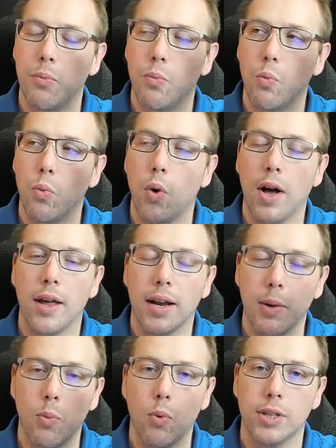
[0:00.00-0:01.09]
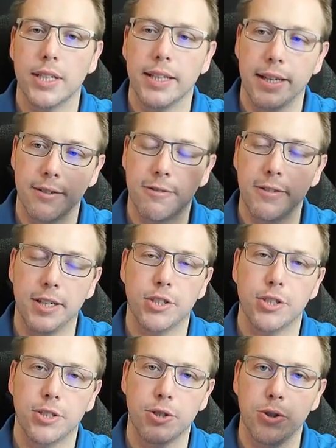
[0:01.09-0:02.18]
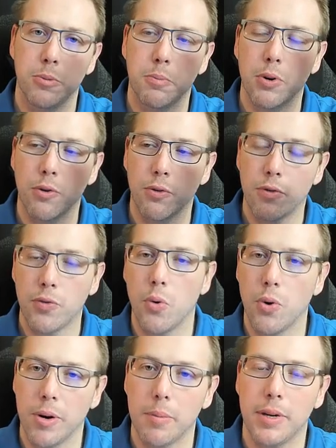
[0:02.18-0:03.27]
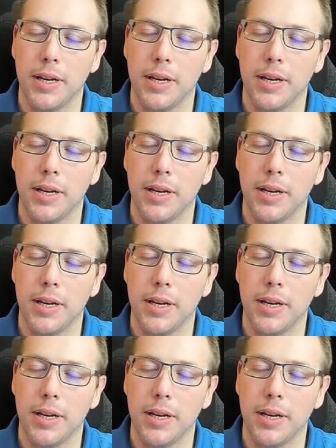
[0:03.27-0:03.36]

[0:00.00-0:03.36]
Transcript: what I'm wanting that function to perform.